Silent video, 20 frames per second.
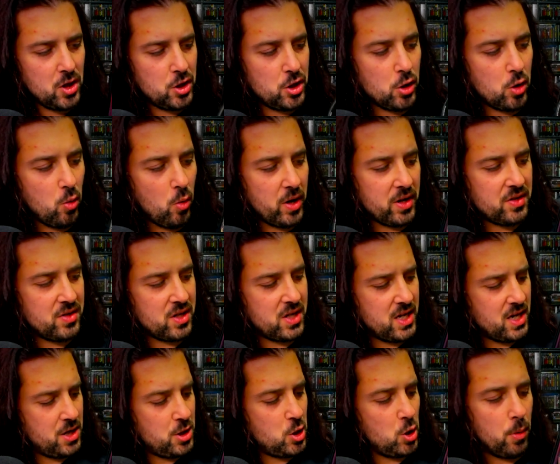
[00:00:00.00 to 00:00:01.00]
You're going to
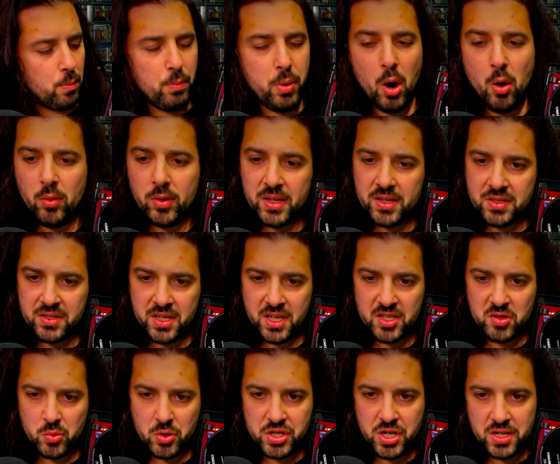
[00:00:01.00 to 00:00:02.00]
get your bonus
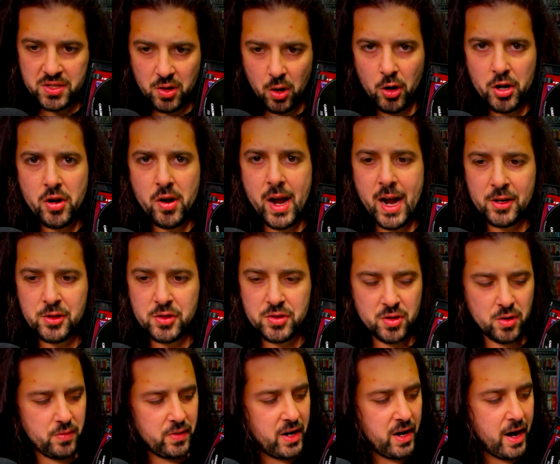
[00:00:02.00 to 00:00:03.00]
disc, which has all your extras
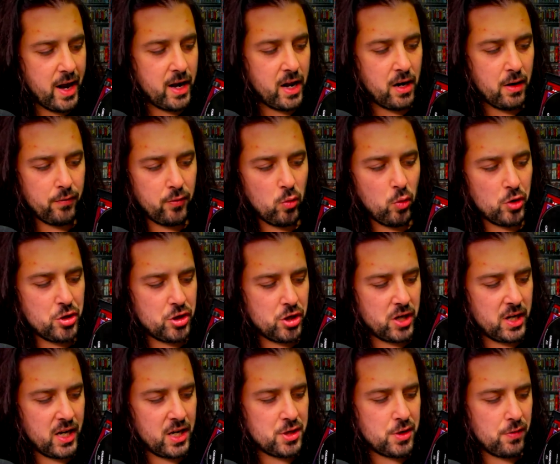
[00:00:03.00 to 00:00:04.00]
on there. And then, of course, you're
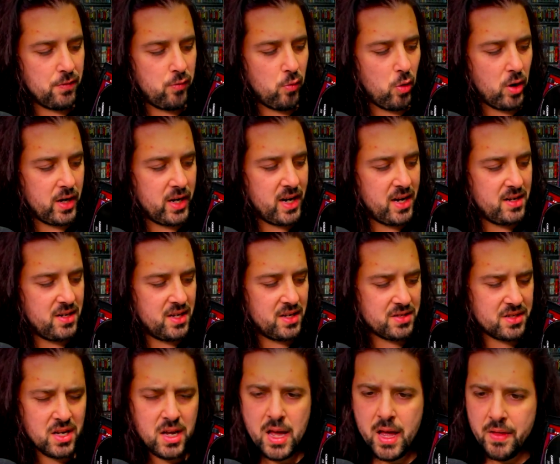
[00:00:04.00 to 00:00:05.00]
going to get your 4K disc.